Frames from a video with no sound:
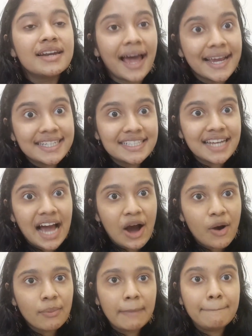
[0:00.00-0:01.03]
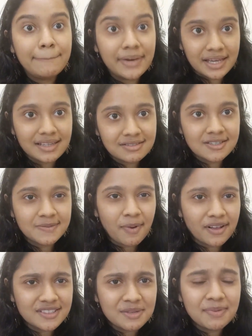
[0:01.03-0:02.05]
right now, my biggest
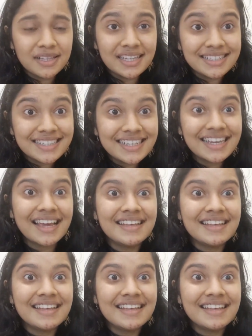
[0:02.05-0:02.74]
responsibility